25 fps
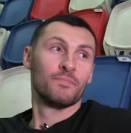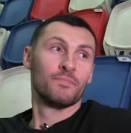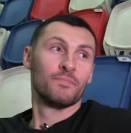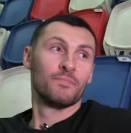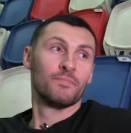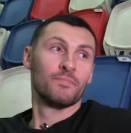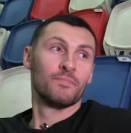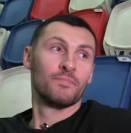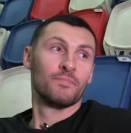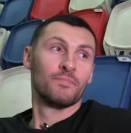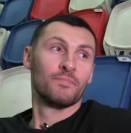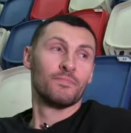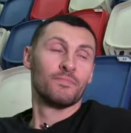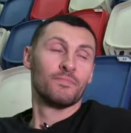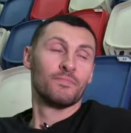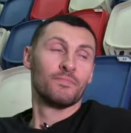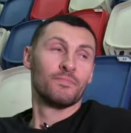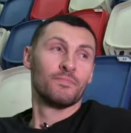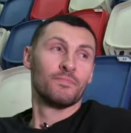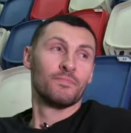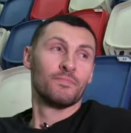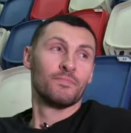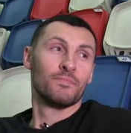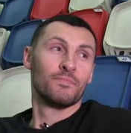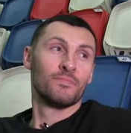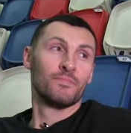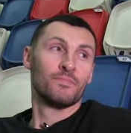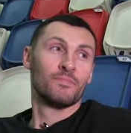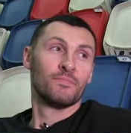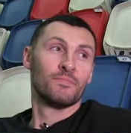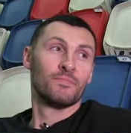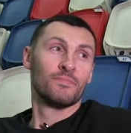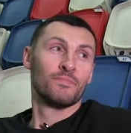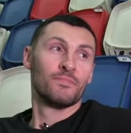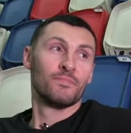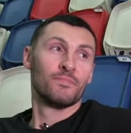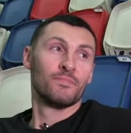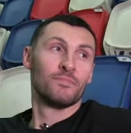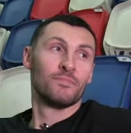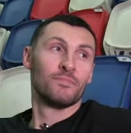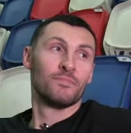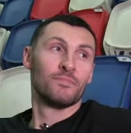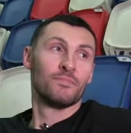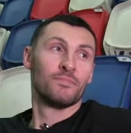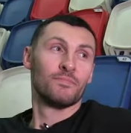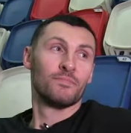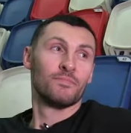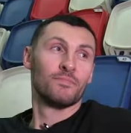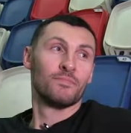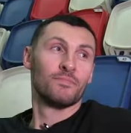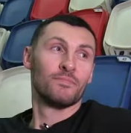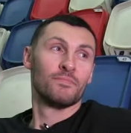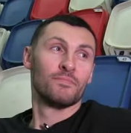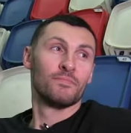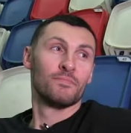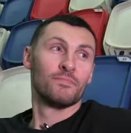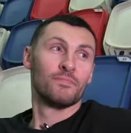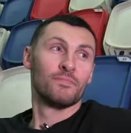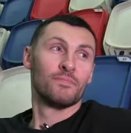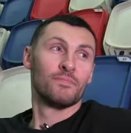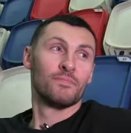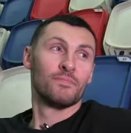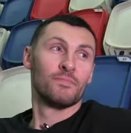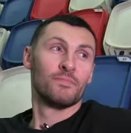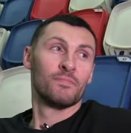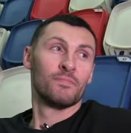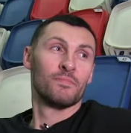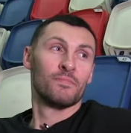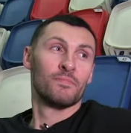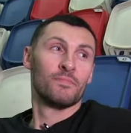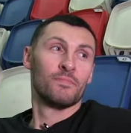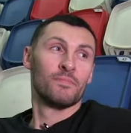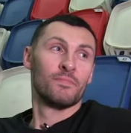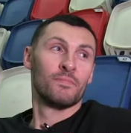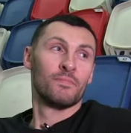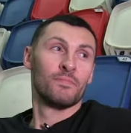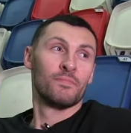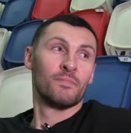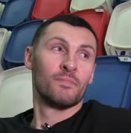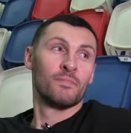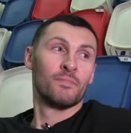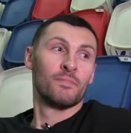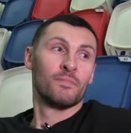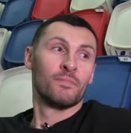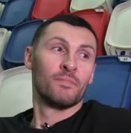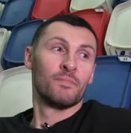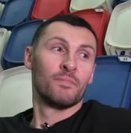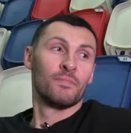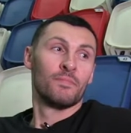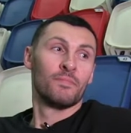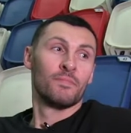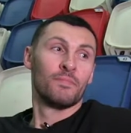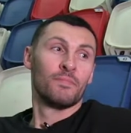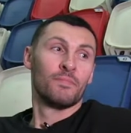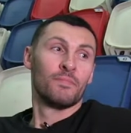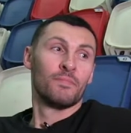(no one is talking)